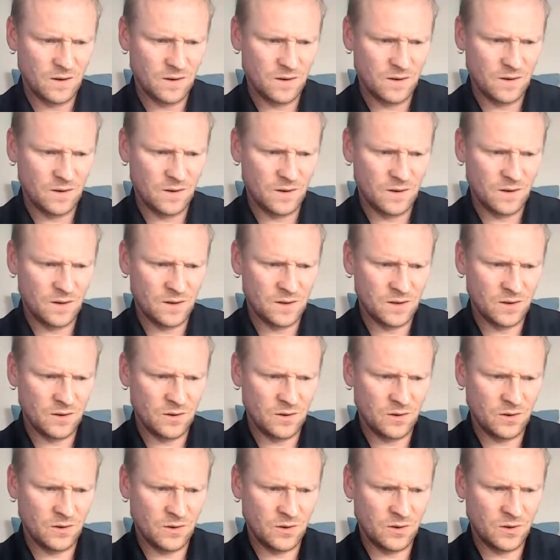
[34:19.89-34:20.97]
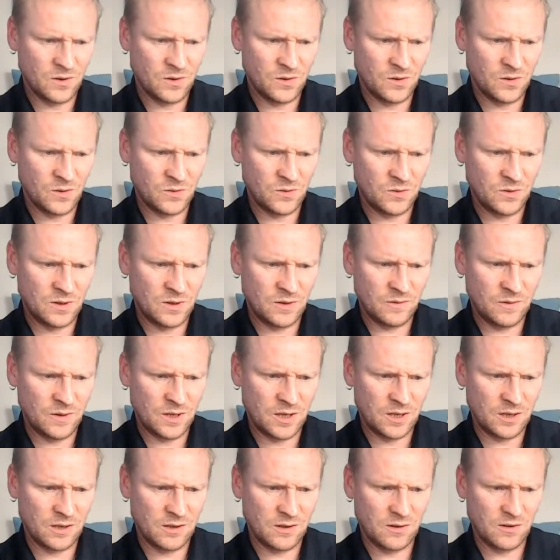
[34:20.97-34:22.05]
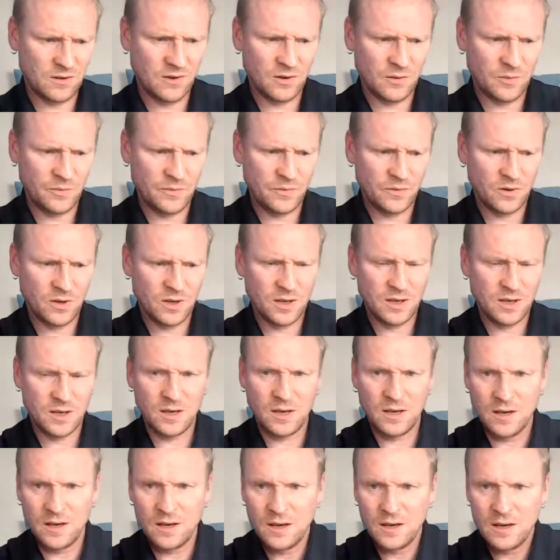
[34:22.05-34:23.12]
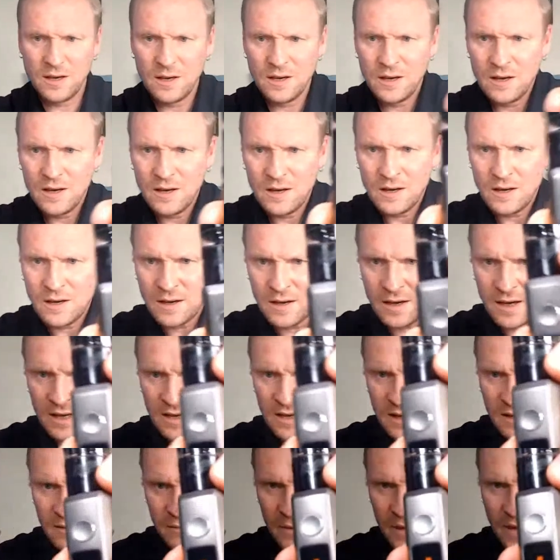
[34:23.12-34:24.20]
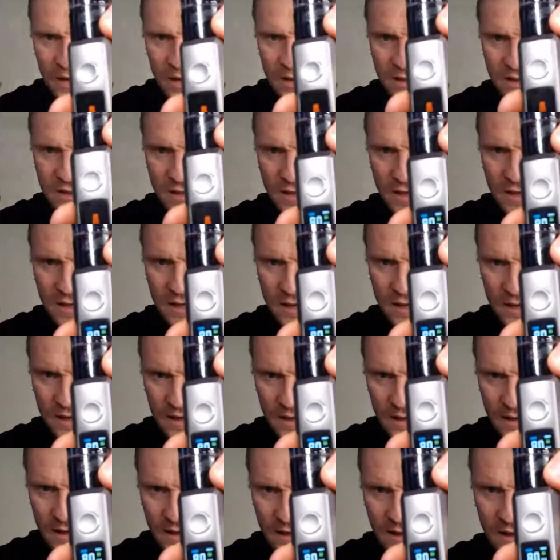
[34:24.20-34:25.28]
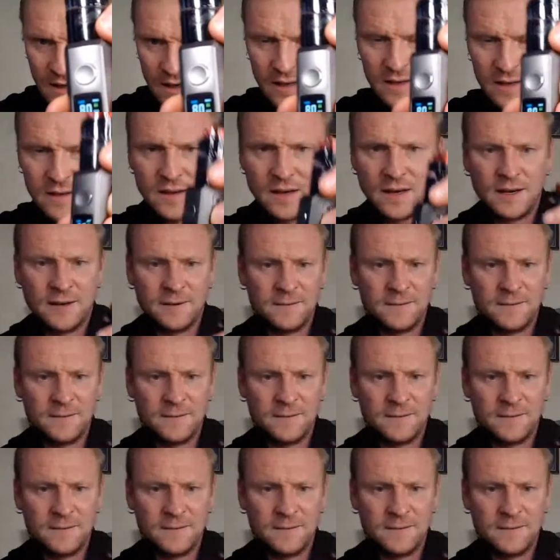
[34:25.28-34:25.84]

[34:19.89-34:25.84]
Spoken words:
Let's go to the very top. Okay, again max 80.